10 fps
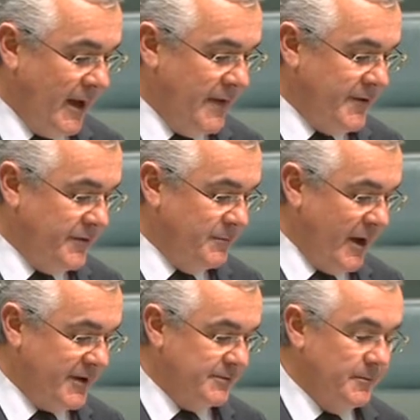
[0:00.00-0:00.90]
and that the
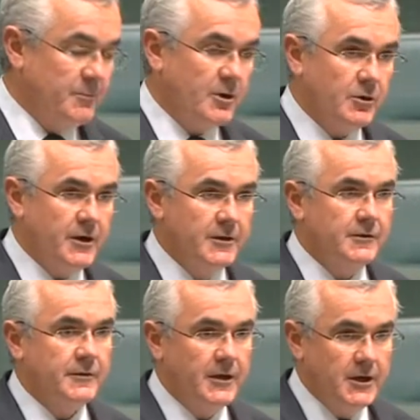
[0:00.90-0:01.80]
maximum
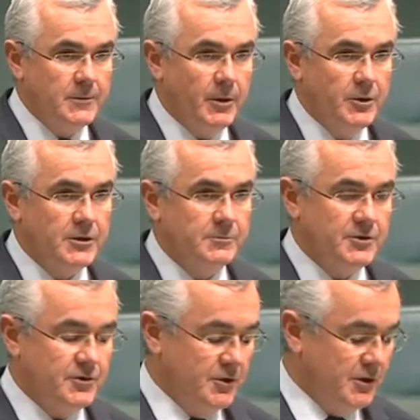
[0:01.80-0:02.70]
credit that any poker
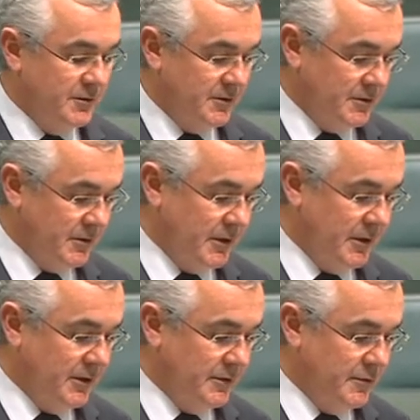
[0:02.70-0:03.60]
machine
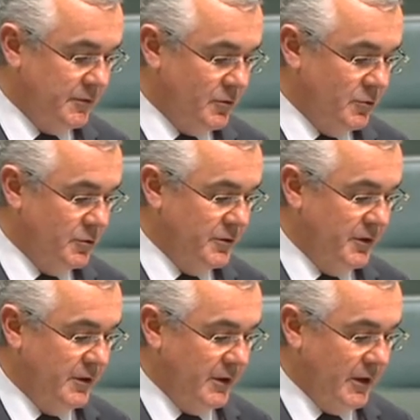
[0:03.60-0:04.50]
could
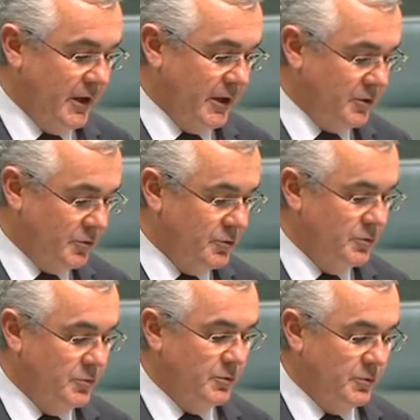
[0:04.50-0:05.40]

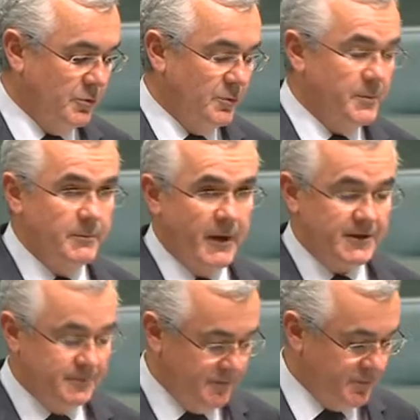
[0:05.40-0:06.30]
accrue would be a
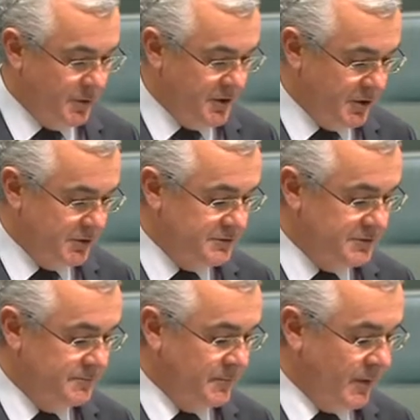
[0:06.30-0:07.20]
maximum of $20.
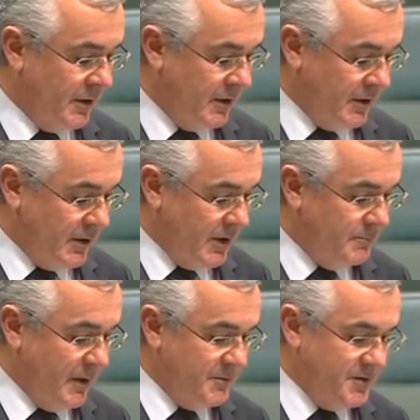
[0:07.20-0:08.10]

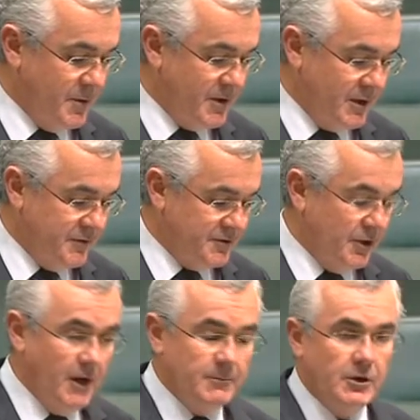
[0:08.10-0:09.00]
Madam Speaker, the
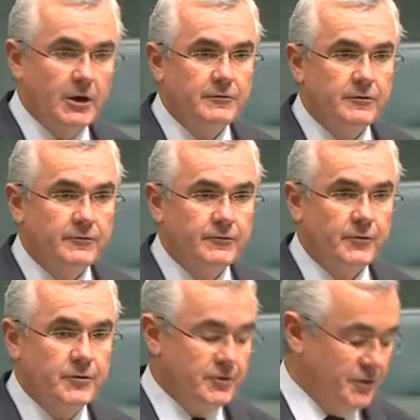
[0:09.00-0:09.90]
timeline
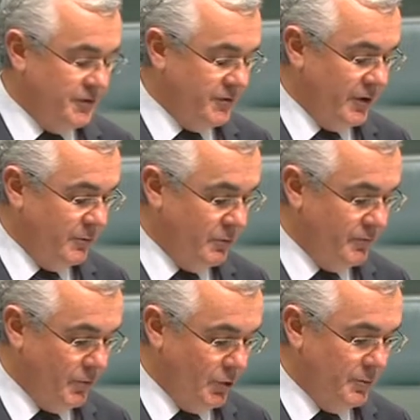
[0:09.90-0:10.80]
for these
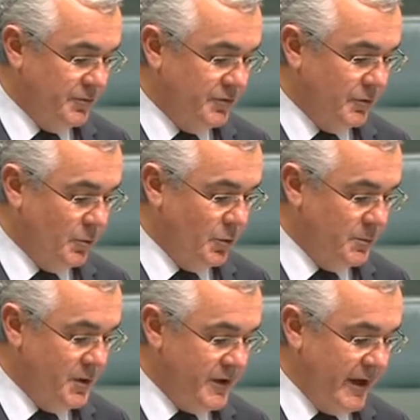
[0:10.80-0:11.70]
reforms
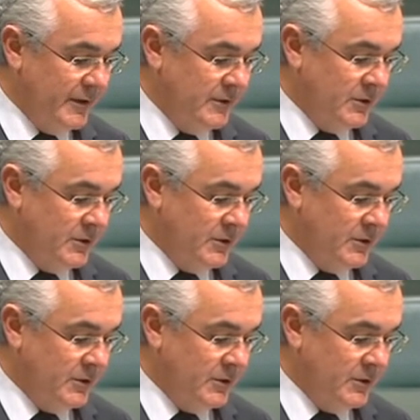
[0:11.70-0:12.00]
would be that